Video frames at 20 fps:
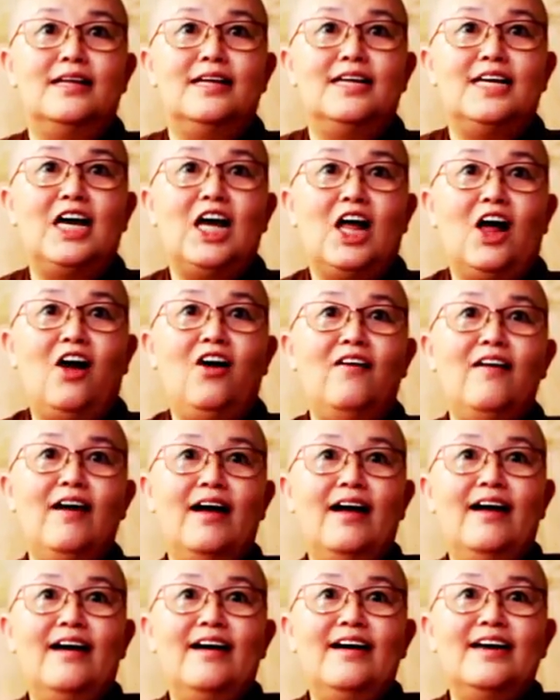you know?
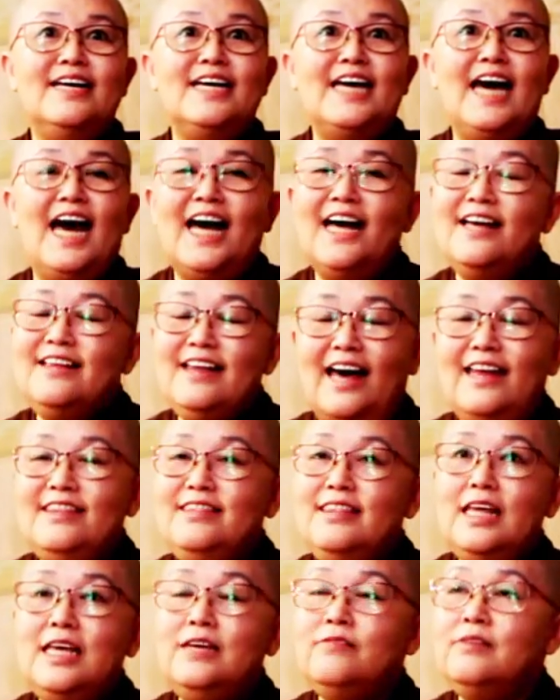Yeah.
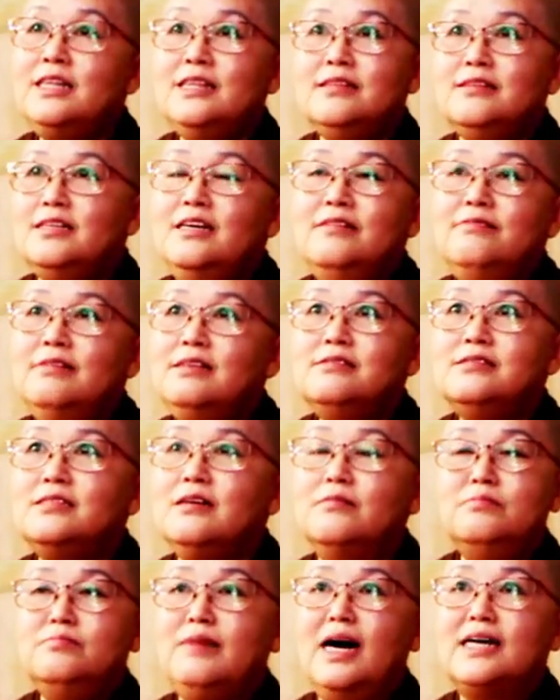And even
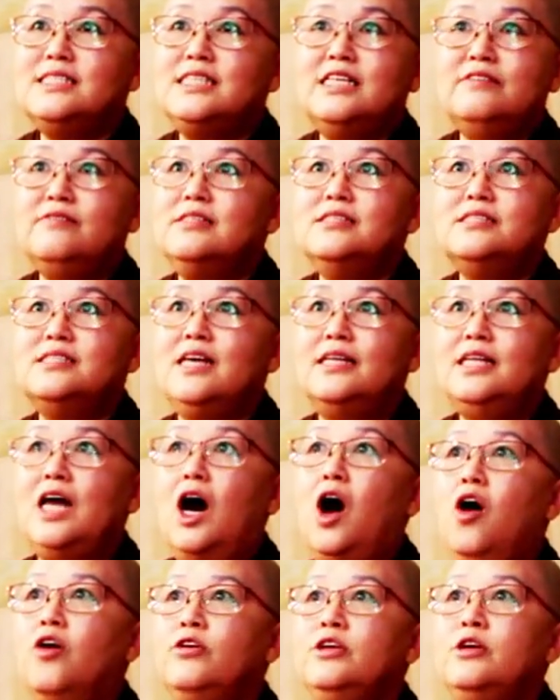some monks even said
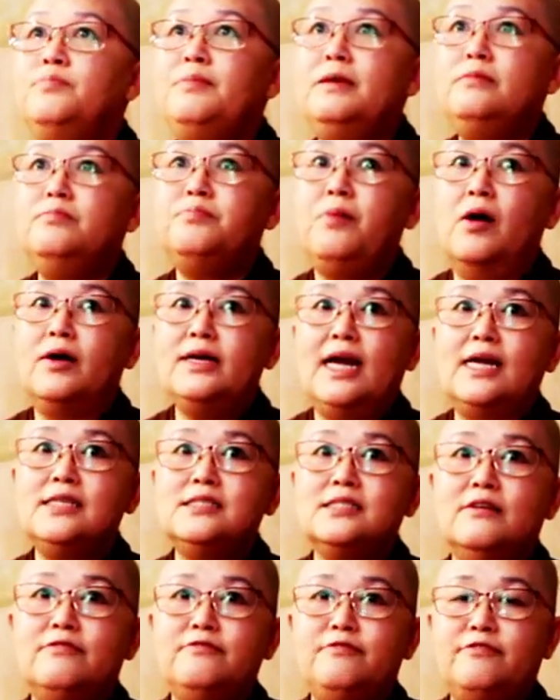that, oh, you've been born
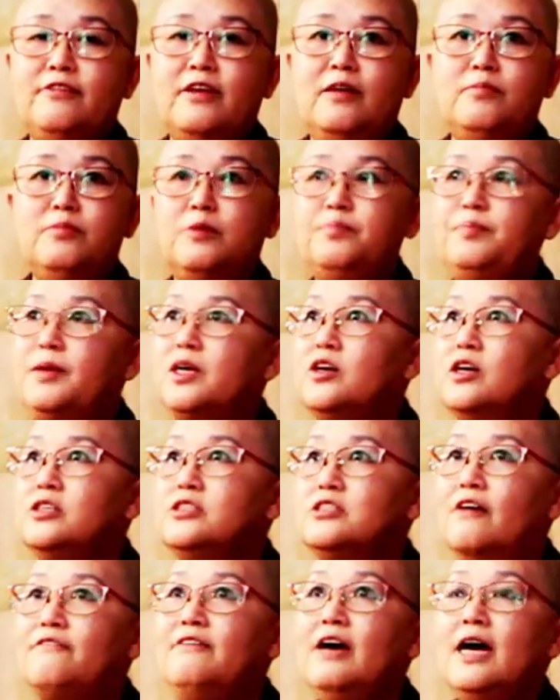as a female
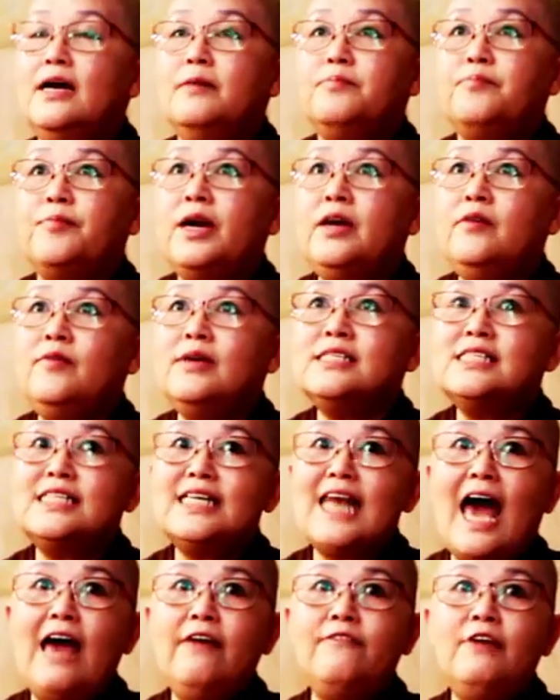because of previous
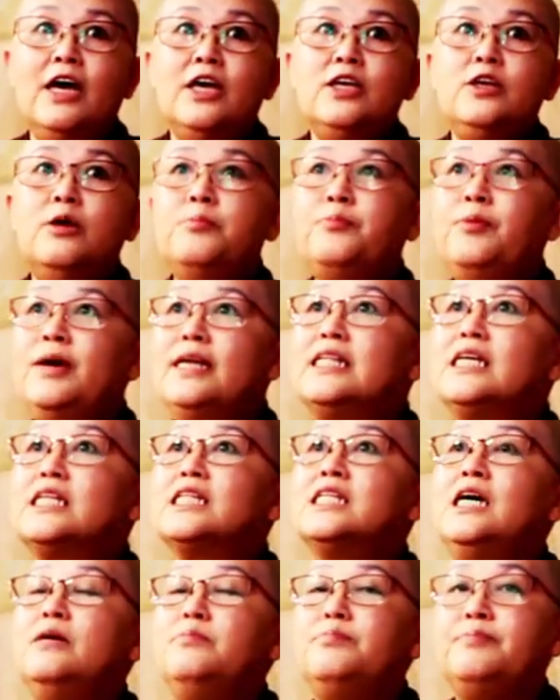life, you break the
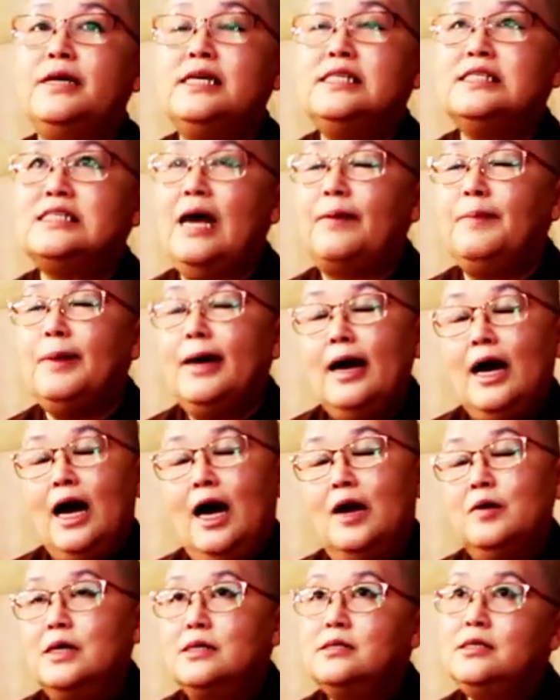third precept.
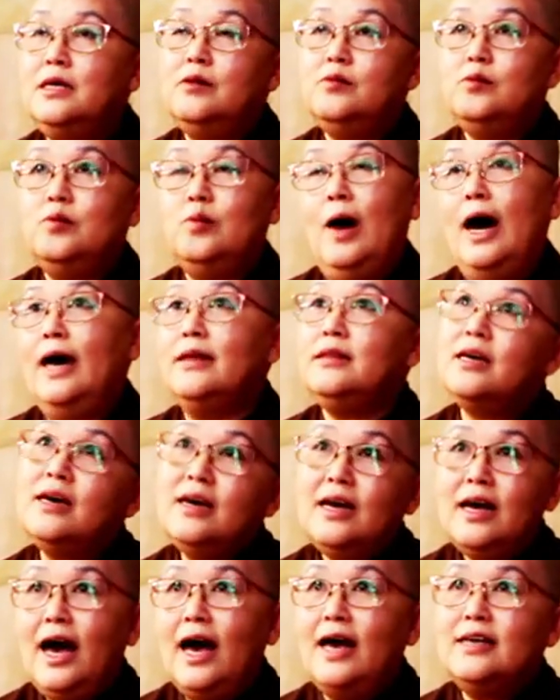I was like, what?
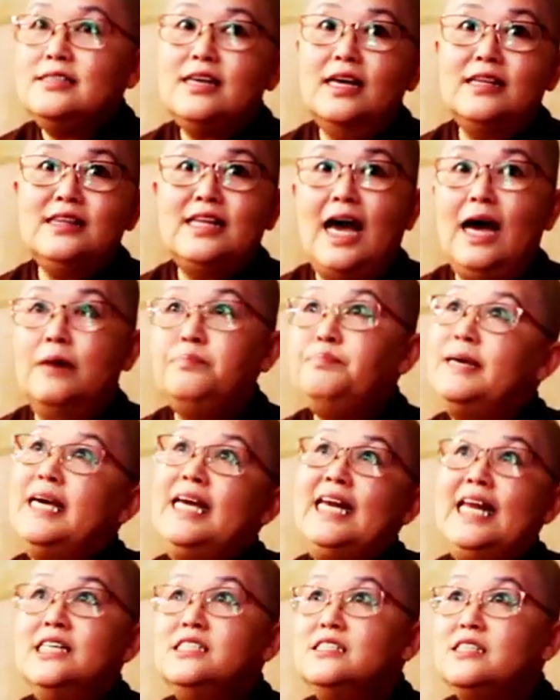I said, there are
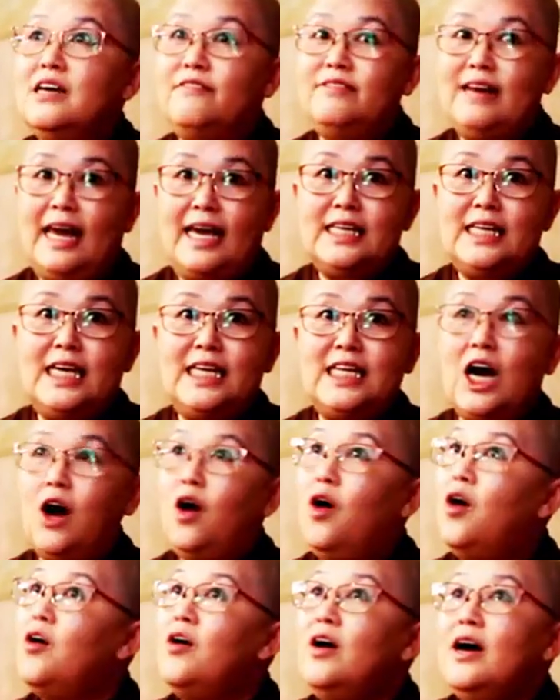billions of ladies, they
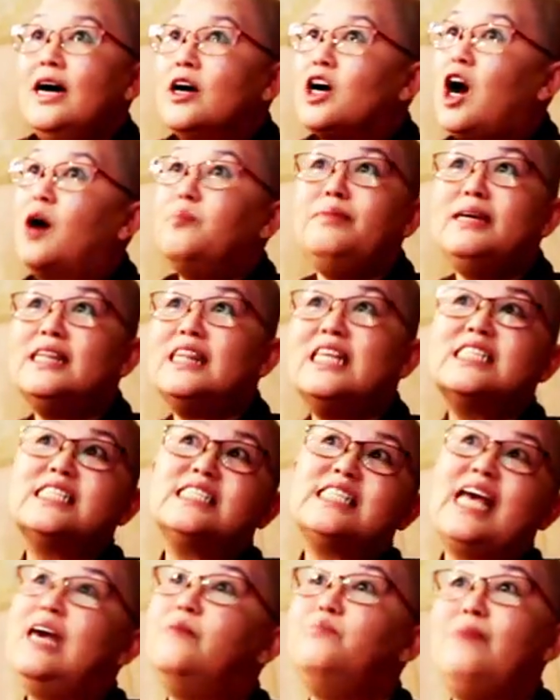all commit the
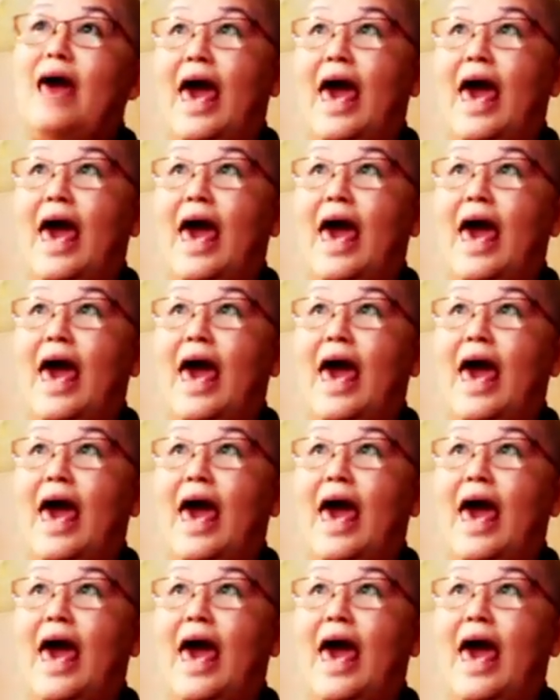same